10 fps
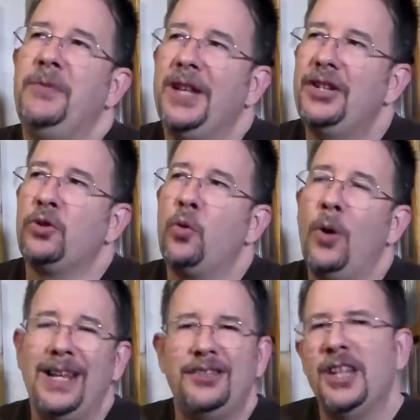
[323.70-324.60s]
doesn't
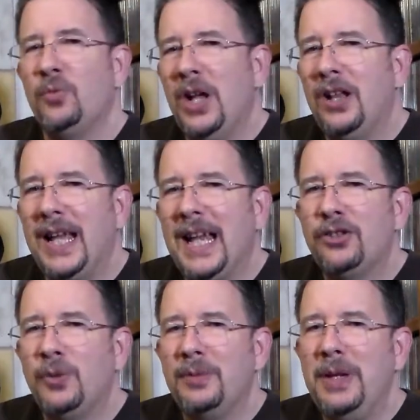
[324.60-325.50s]
quite sit well, I
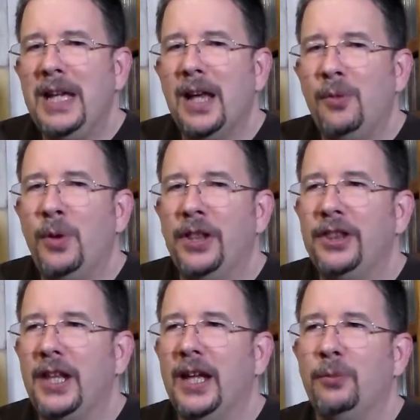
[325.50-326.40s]
guess, with me
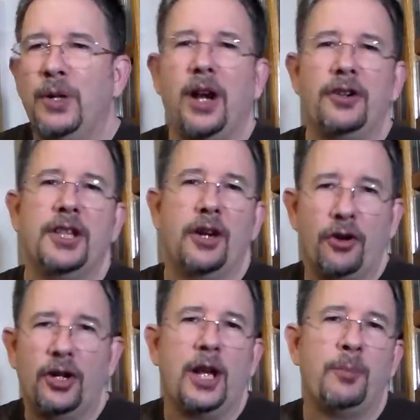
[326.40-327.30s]
with regard to their
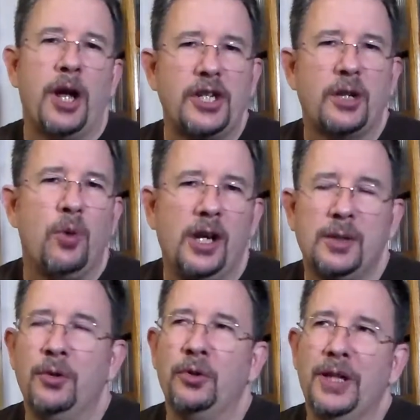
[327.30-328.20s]
earlier project, Walk
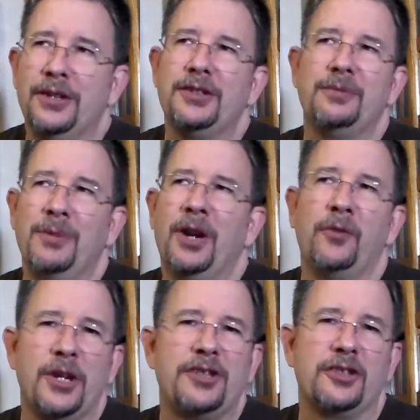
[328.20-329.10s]
the Moon, is their
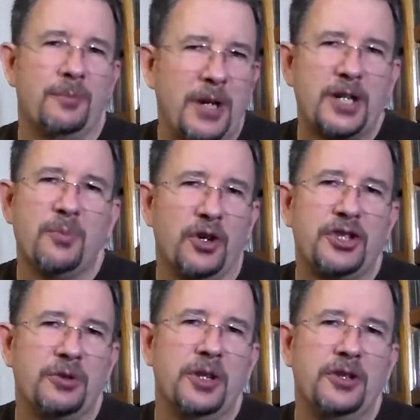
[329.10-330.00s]
voices are much more
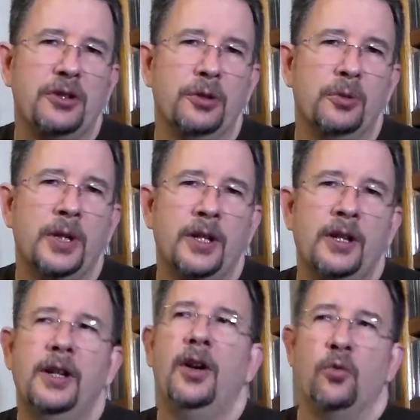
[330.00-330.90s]
suited to
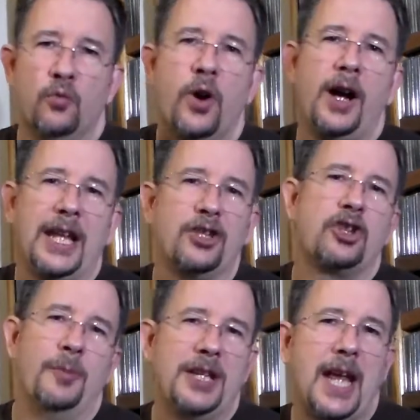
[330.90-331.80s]
rock
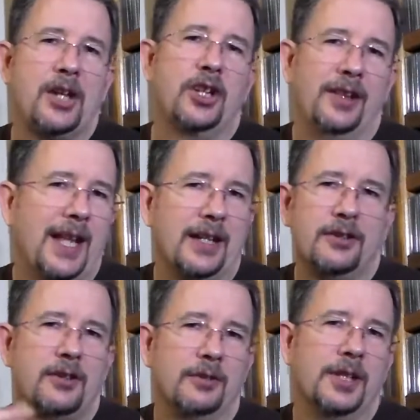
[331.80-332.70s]
instrumentation
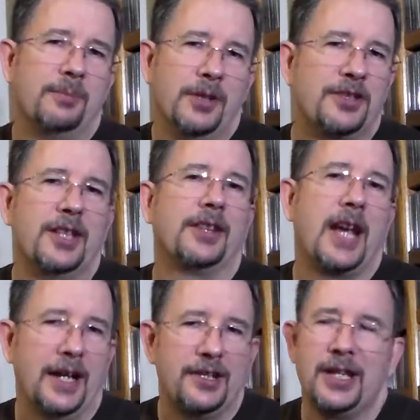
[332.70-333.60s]
than to the synth
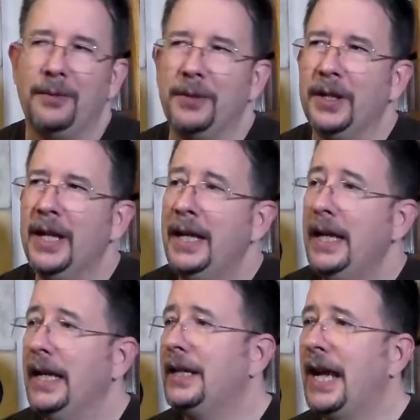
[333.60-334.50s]
kind of stuff.
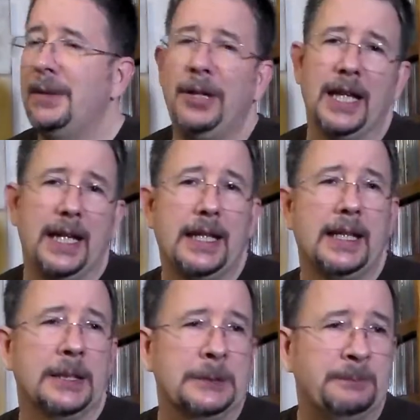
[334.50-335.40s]
It'd kind of be like